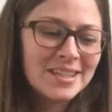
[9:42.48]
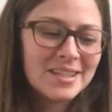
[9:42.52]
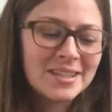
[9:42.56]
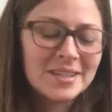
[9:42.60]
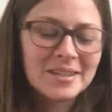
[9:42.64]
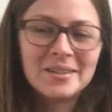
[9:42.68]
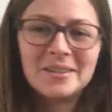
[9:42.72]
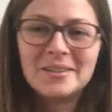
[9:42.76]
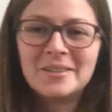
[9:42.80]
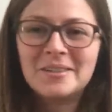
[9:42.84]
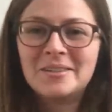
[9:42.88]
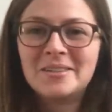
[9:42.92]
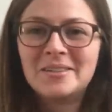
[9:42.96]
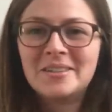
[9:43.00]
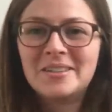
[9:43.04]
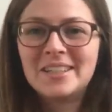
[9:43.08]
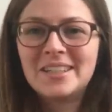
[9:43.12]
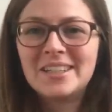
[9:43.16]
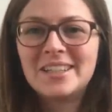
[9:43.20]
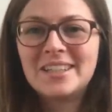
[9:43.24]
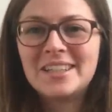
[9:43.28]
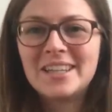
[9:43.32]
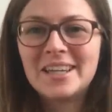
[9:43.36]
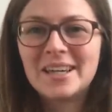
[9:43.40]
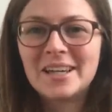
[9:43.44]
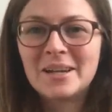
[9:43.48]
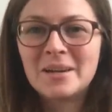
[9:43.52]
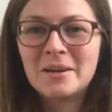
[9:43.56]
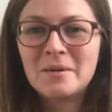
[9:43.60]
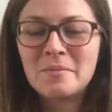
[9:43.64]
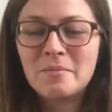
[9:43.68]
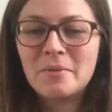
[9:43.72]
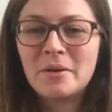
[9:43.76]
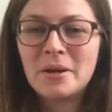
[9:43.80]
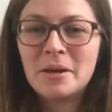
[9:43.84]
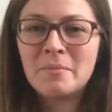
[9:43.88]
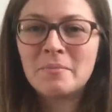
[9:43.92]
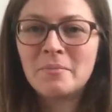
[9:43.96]
So yeah,
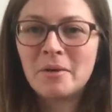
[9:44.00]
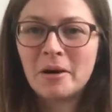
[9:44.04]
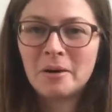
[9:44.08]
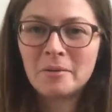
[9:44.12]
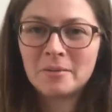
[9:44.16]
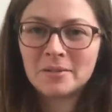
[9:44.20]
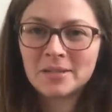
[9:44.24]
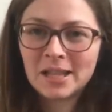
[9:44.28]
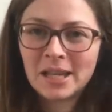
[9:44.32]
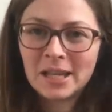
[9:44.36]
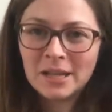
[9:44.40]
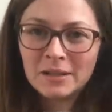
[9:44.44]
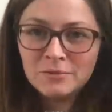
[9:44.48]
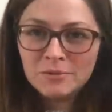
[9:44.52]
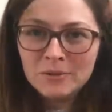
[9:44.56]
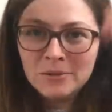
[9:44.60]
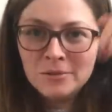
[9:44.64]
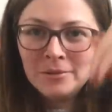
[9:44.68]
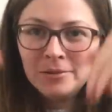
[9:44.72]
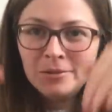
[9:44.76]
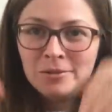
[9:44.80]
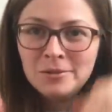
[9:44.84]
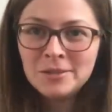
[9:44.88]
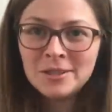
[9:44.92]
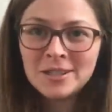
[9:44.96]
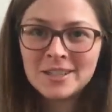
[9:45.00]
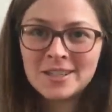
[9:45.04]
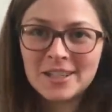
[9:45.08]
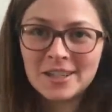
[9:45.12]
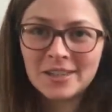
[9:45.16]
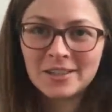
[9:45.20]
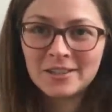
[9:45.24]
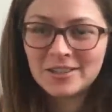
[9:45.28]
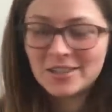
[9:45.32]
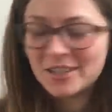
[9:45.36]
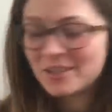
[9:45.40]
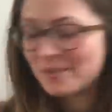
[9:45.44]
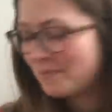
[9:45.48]
brain power was like, ooh,
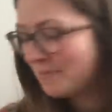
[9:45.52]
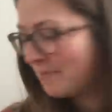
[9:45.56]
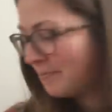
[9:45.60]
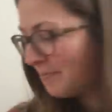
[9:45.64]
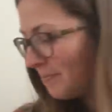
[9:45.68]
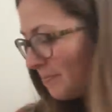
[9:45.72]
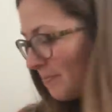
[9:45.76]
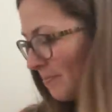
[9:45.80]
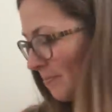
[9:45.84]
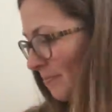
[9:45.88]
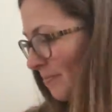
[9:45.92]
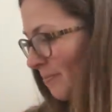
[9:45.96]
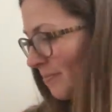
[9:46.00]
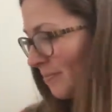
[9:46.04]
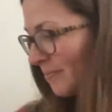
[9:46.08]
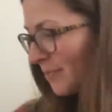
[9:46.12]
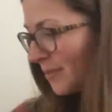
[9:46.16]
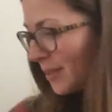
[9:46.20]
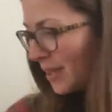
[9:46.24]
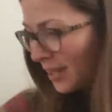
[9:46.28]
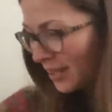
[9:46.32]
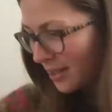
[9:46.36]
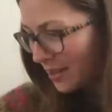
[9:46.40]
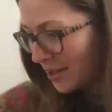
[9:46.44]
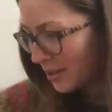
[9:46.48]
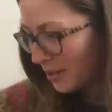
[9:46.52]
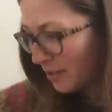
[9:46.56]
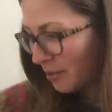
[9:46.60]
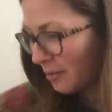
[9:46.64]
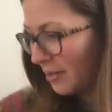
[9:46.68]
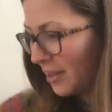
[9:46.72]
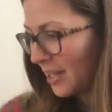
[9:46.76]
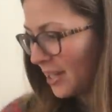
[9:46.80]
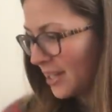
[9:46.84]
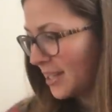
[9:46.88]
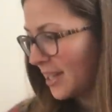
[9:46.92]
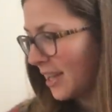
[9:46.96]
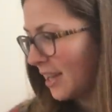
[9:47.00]
zilch.
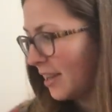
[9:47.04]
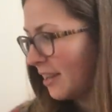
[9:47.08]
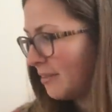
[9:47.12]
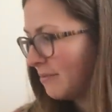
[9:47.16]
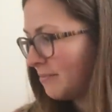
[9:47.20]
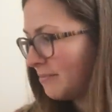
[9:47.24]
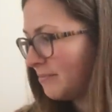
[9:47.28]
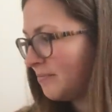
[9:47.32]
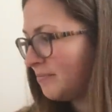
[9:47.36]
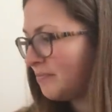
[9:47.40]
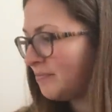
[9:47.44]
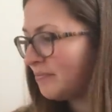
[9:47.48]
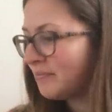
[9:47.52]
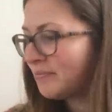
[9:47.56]
So that's that.